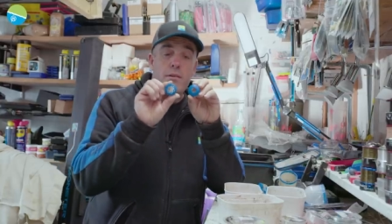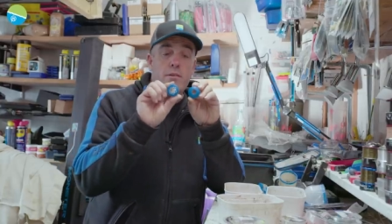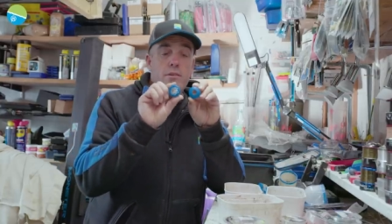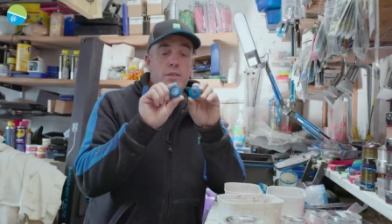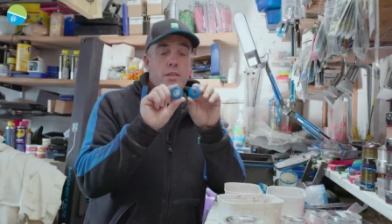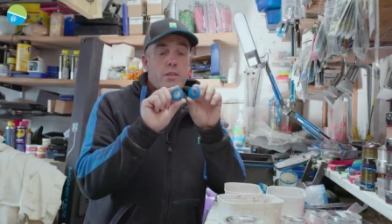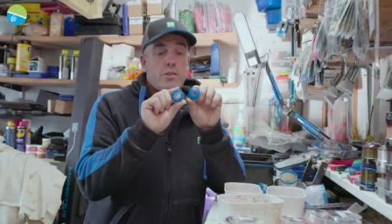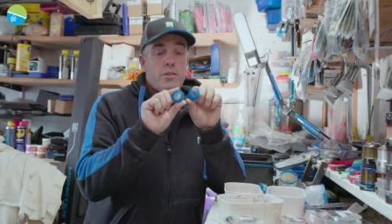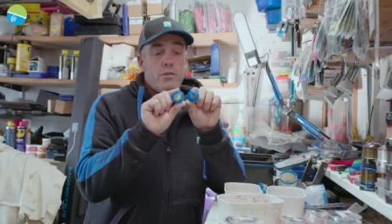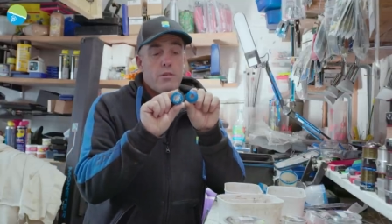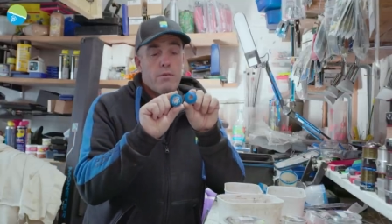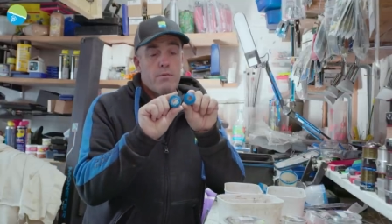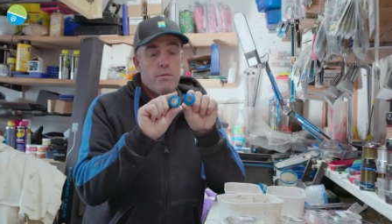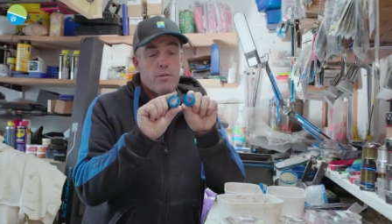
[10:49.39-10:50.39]
You can see the two
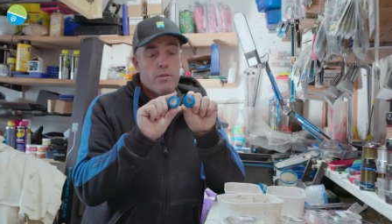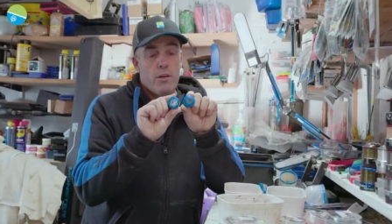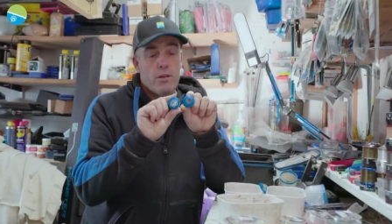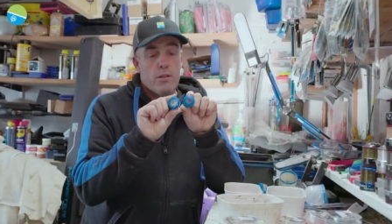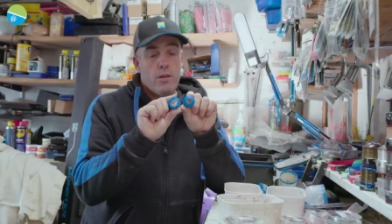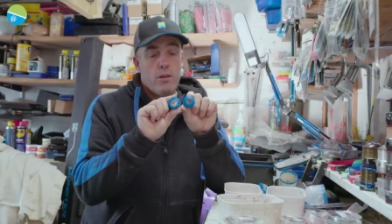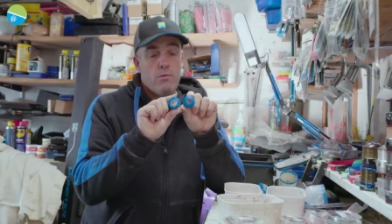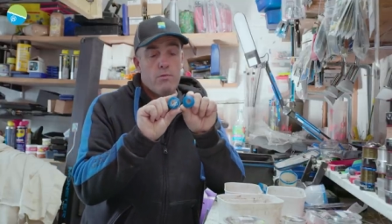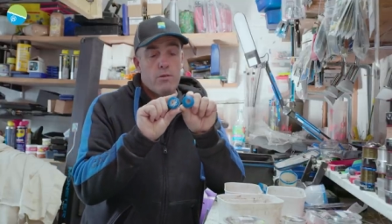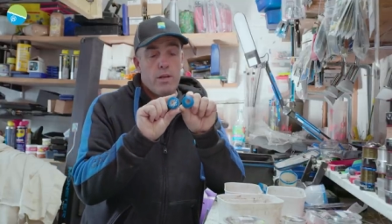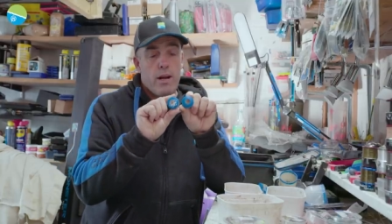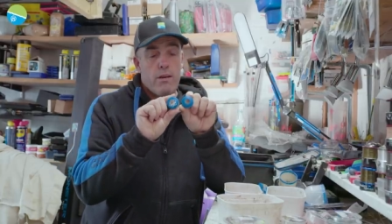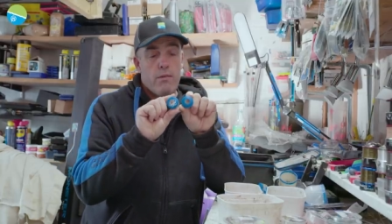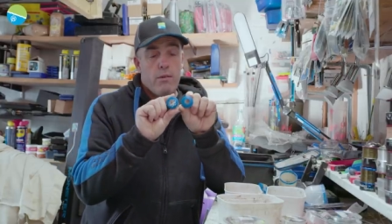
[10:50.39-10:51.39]
different size holes
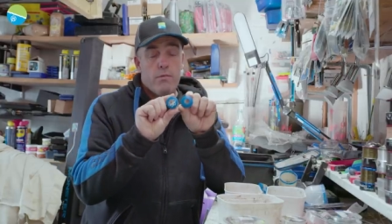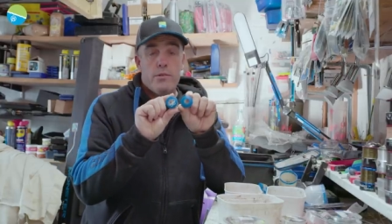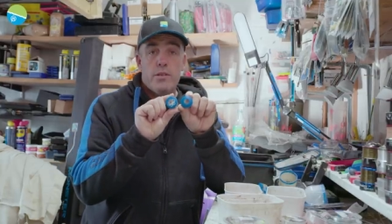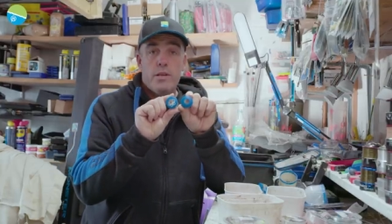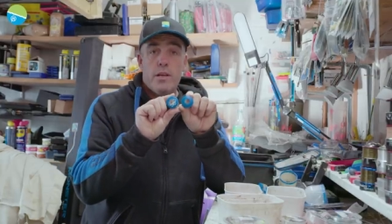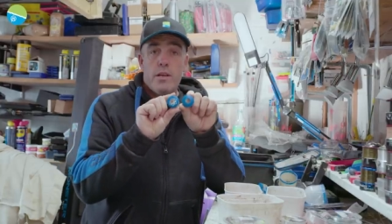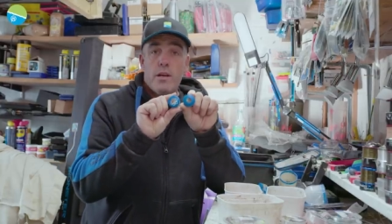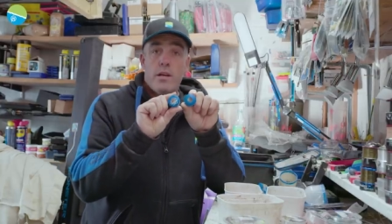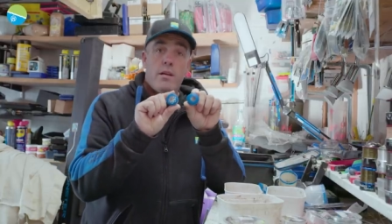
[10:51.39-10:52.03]
there. Obviously,